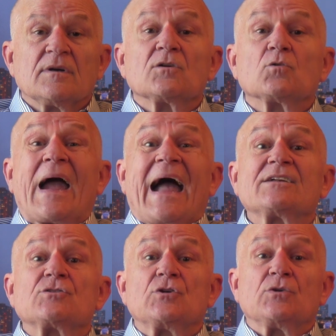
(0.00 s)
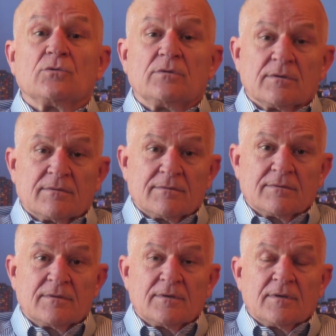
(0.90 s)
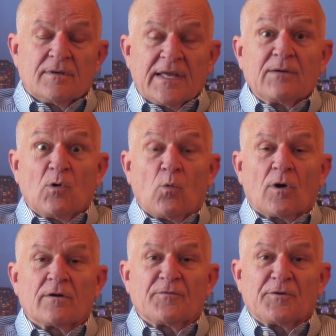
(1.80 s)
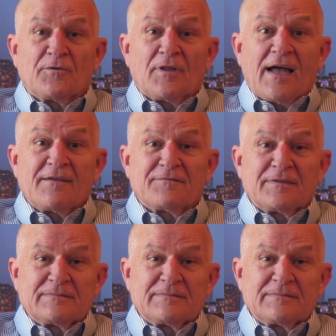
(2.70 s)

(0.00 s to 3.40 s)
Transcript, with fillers: Gratitude. It will work for your life.